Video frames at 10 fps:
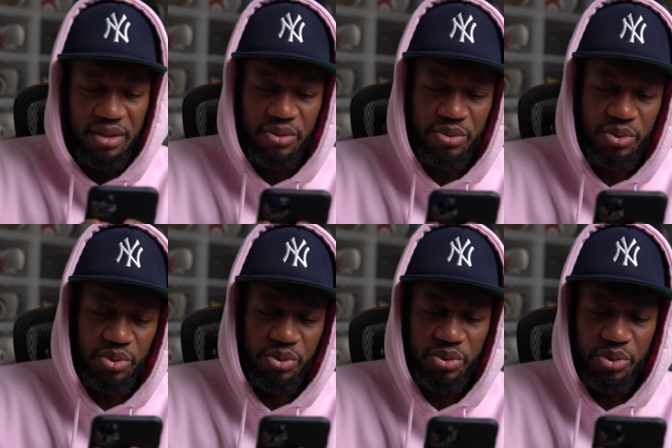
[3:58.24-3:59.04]

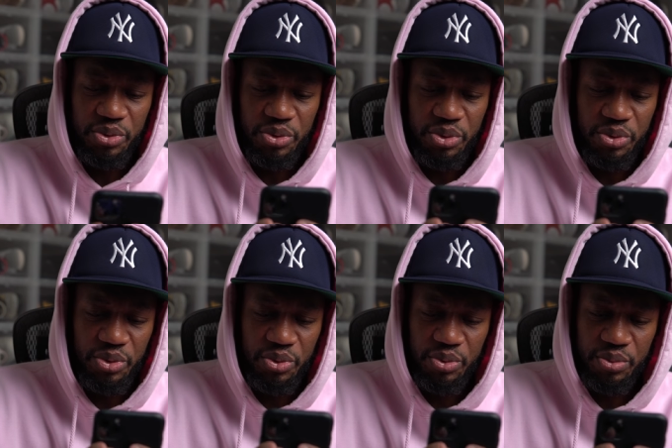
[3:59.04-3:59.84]

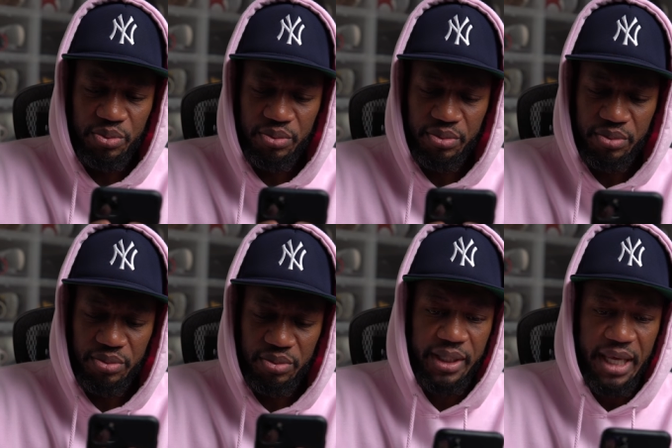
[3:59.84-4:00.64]

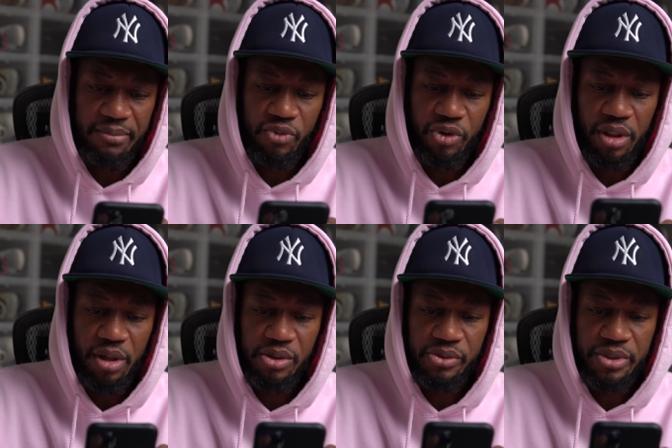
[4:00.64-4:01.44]
The Game Royal
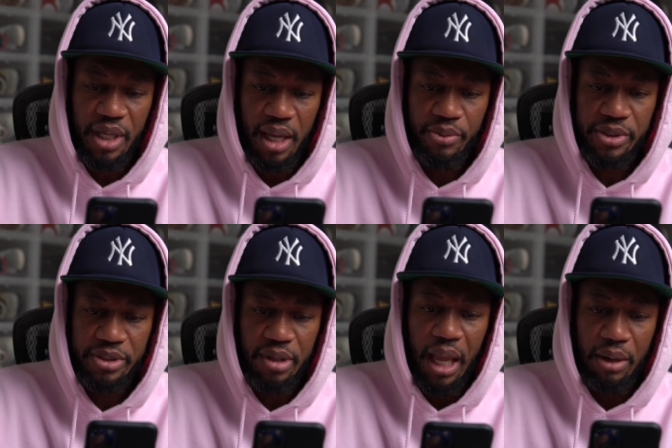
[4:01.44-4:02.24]
Lows. I
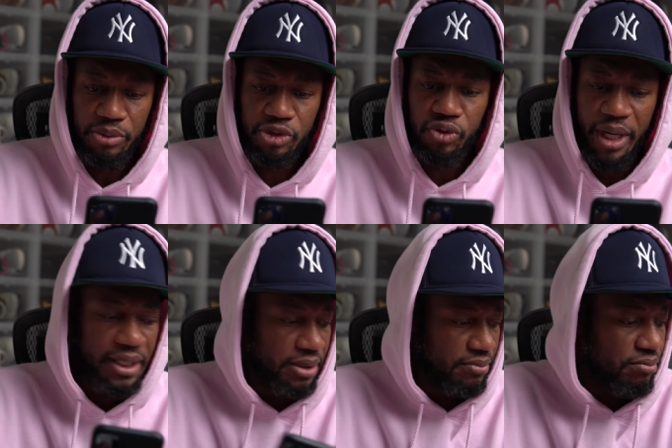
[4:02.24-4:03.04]
was
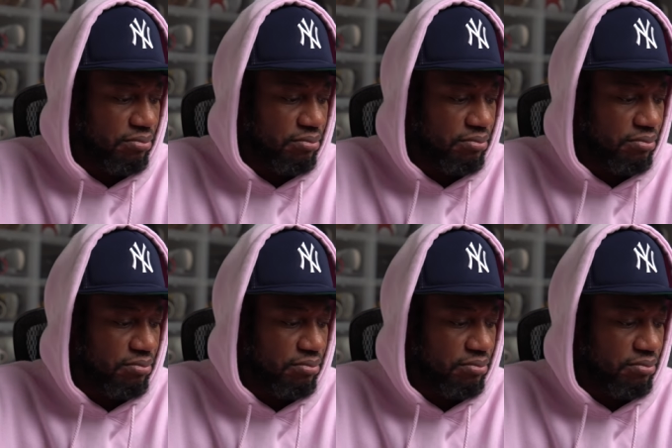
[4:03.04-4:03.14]
right.